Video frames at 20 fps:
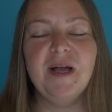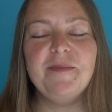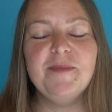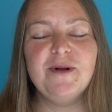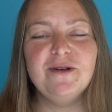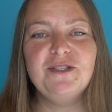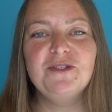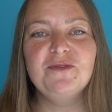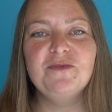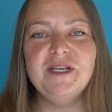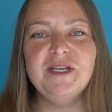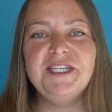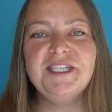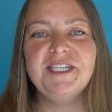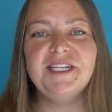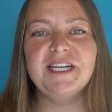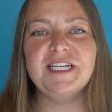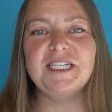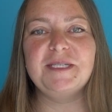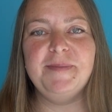most
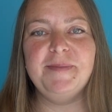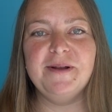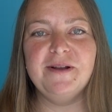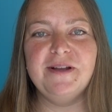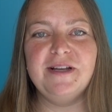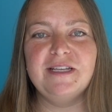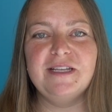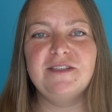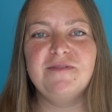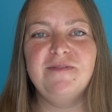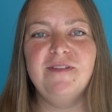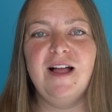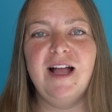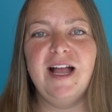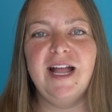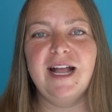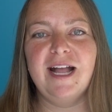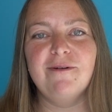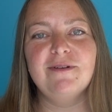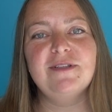recent experience
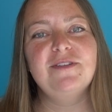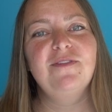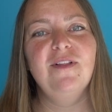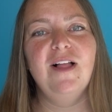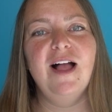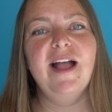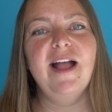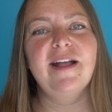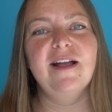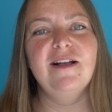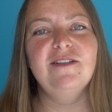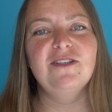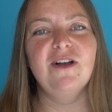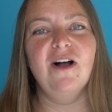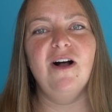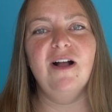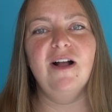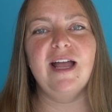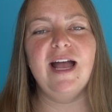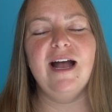flying, I was flying a
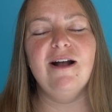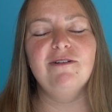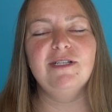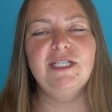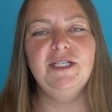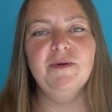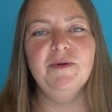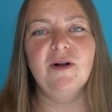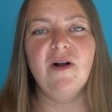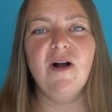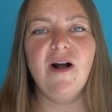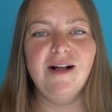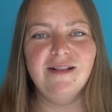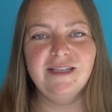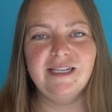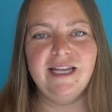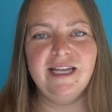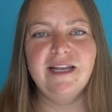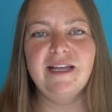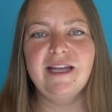dog out to a
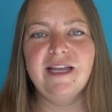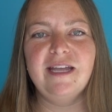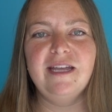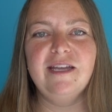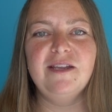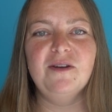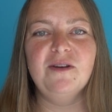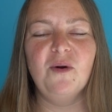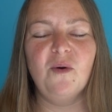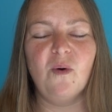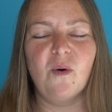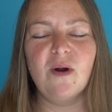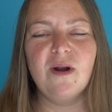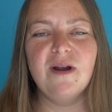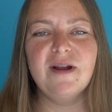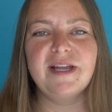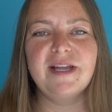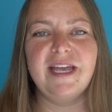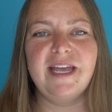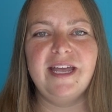colleague in
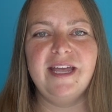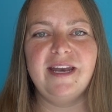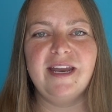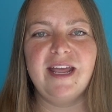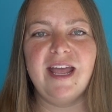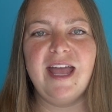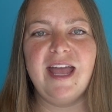Oregon,